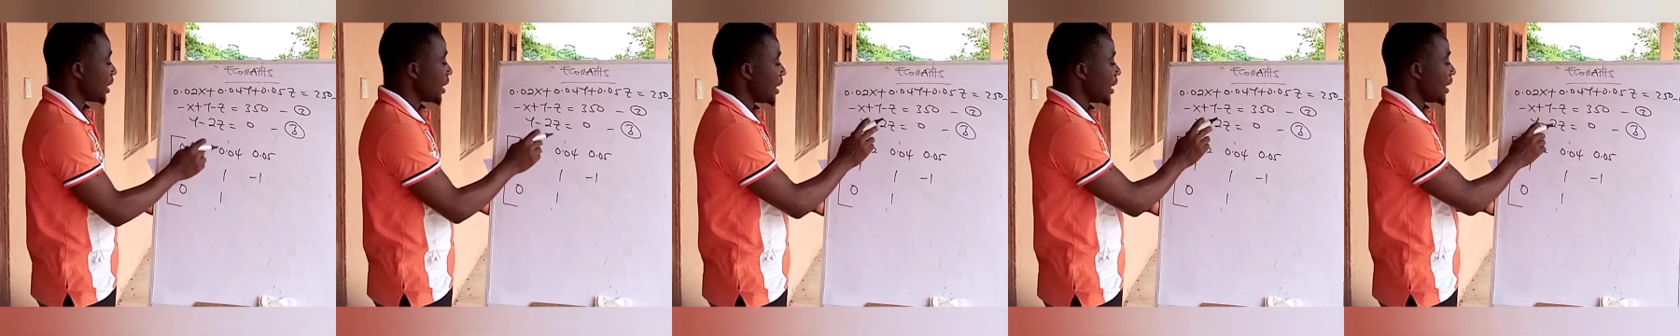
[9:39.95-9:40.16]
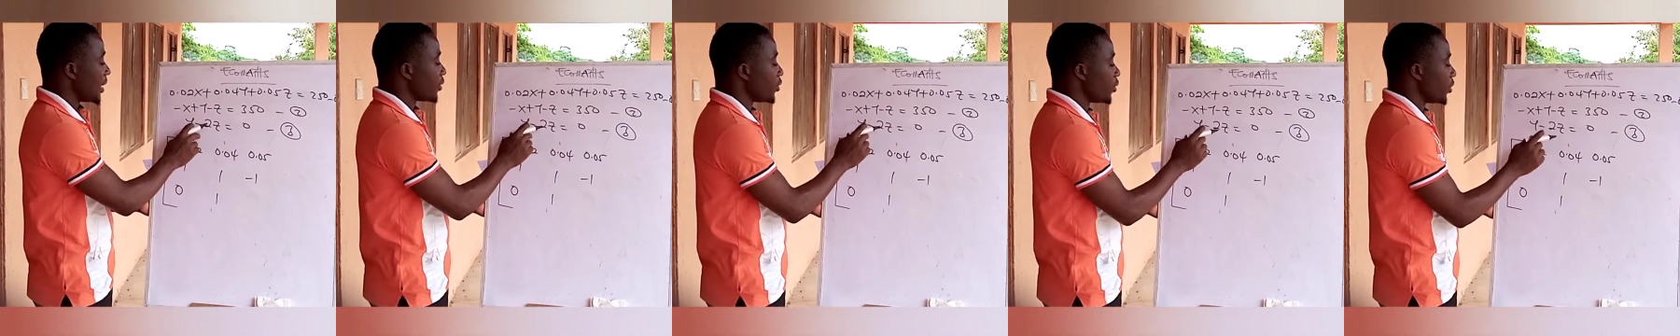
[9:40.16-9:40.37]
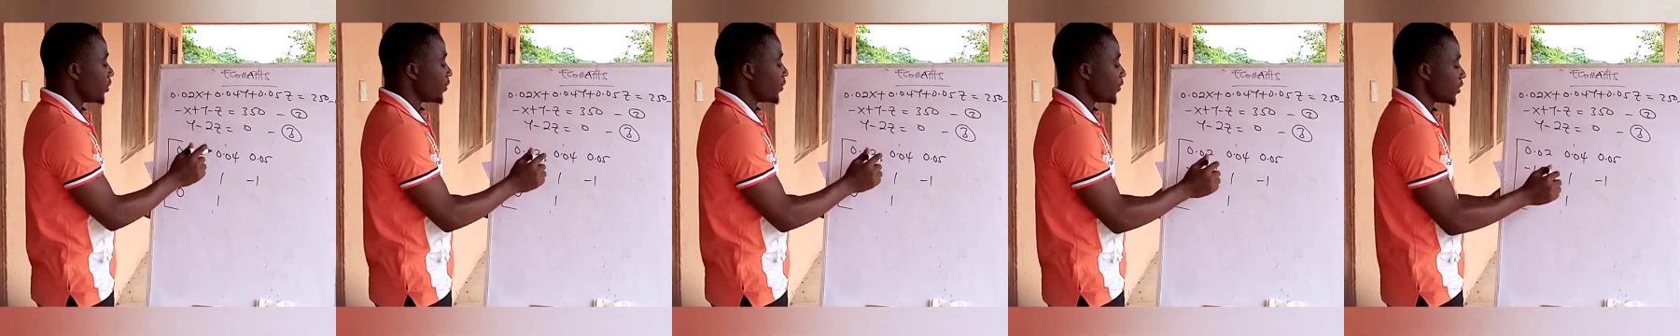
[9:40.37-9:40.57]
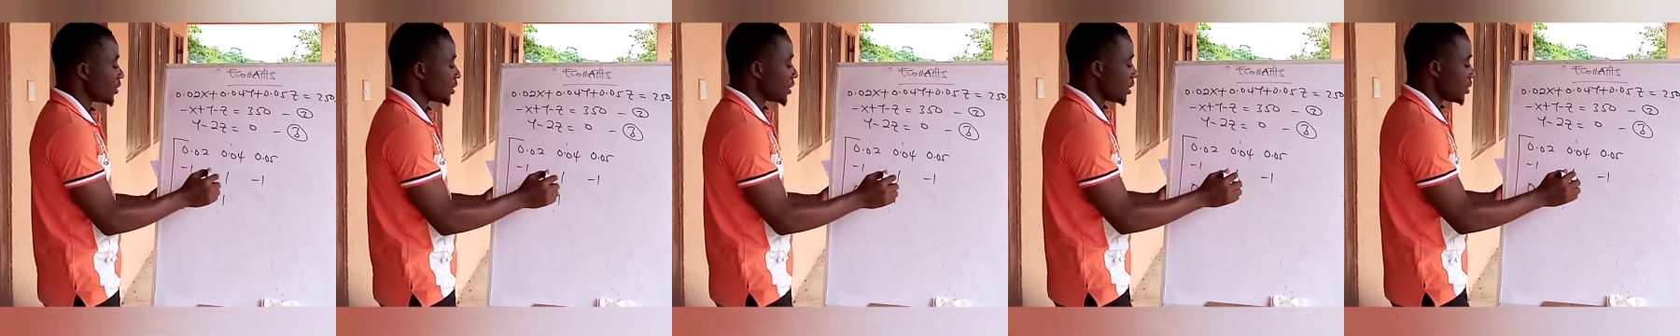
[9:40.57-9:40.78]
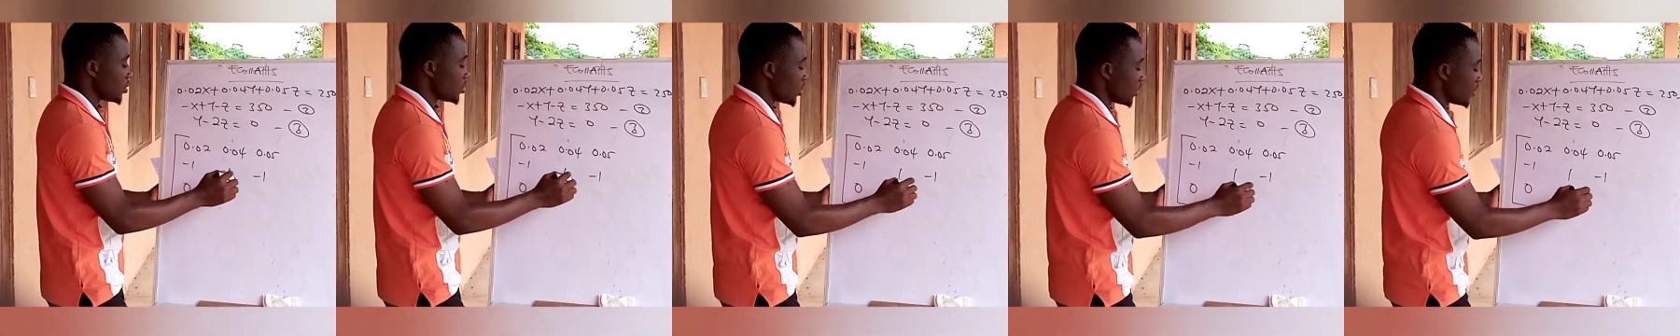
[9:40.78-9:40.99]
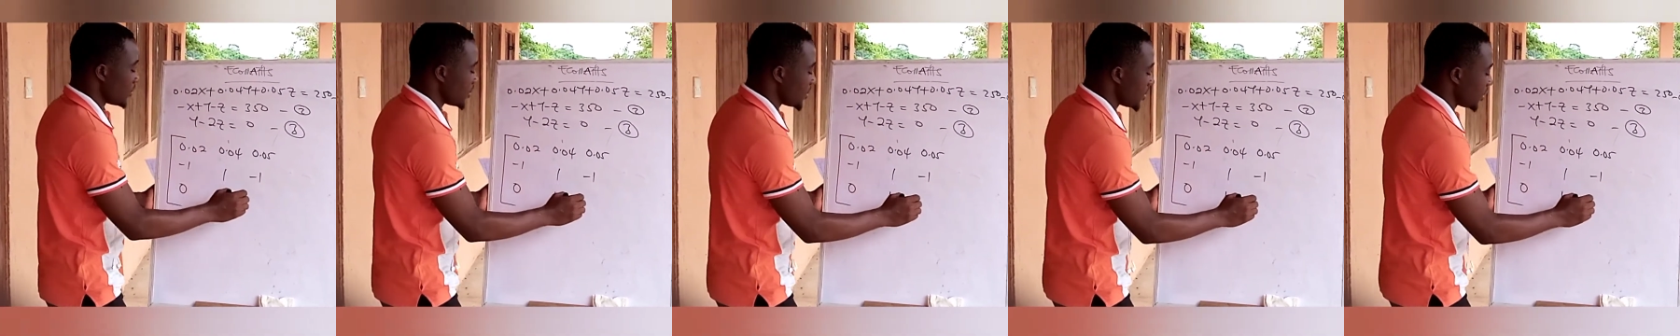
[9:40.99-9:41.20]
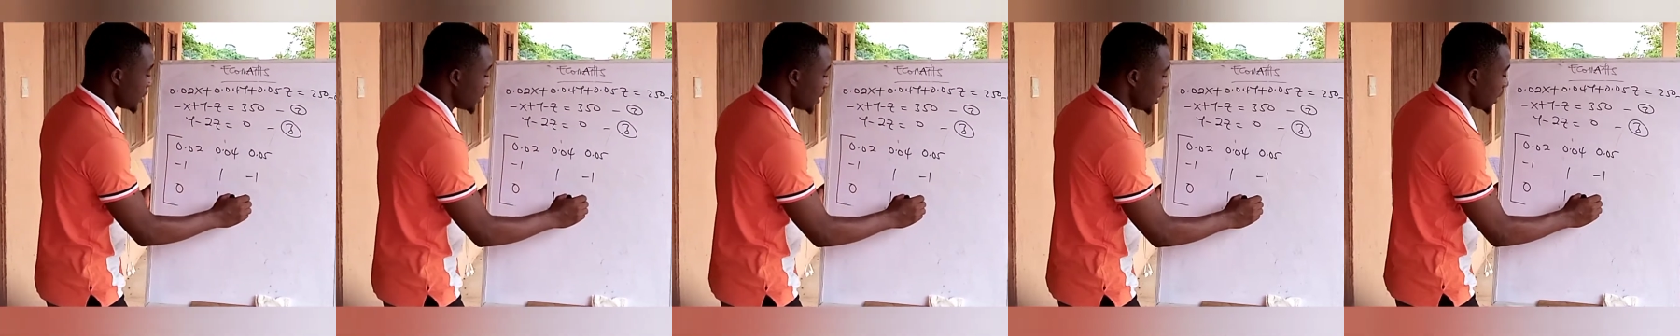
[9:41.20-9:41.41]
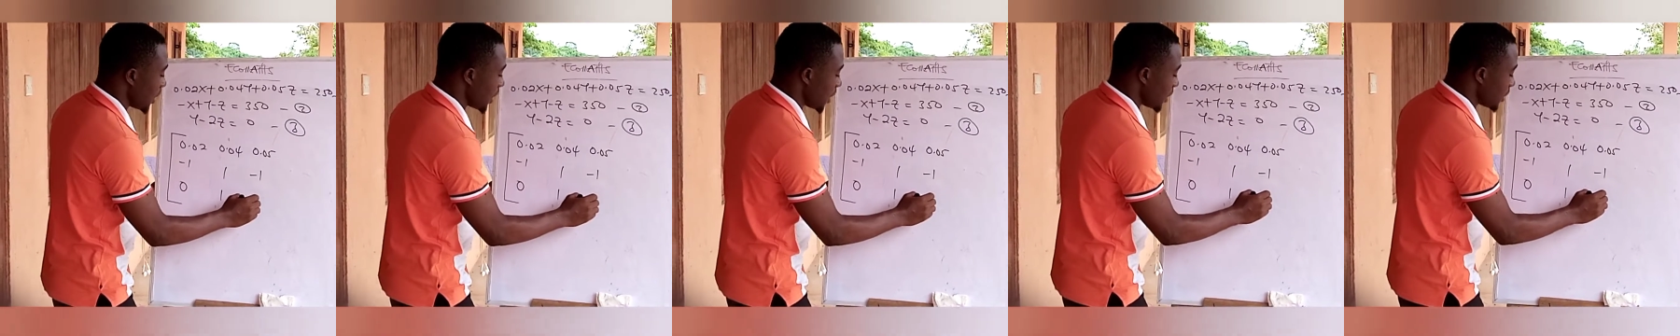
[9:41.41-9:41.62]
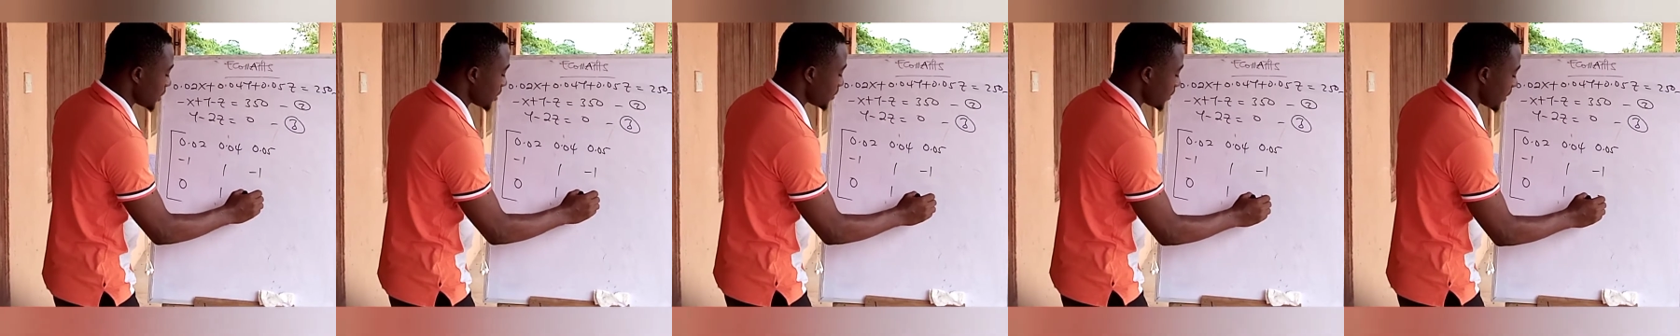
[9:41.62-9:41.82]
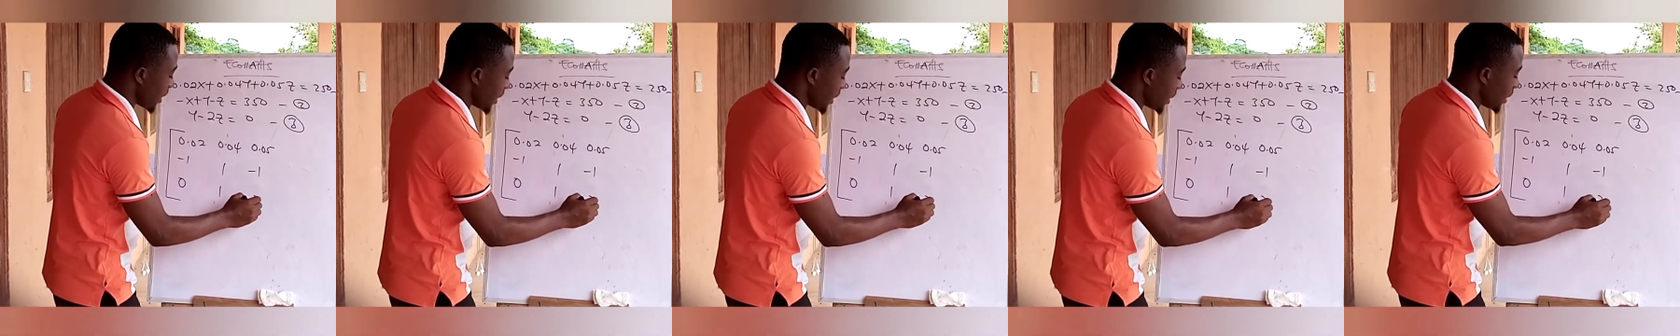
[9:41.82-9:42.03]
the coefficient of z here is
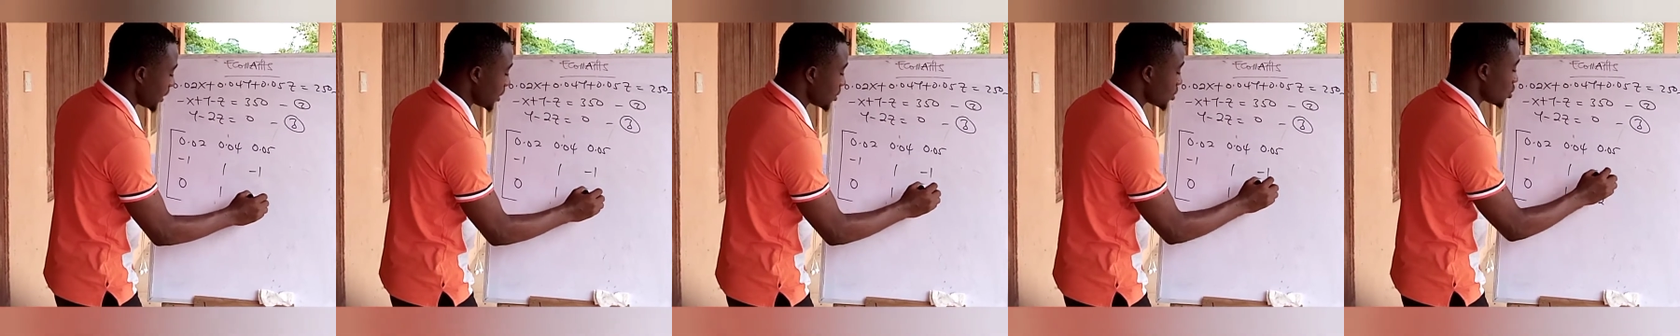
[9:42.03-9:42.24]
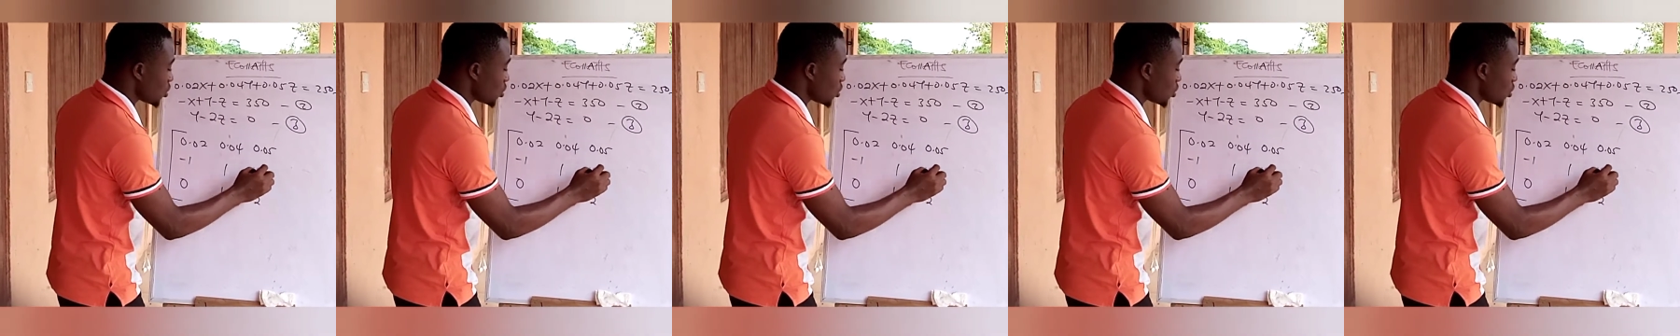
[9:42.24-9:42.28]
minus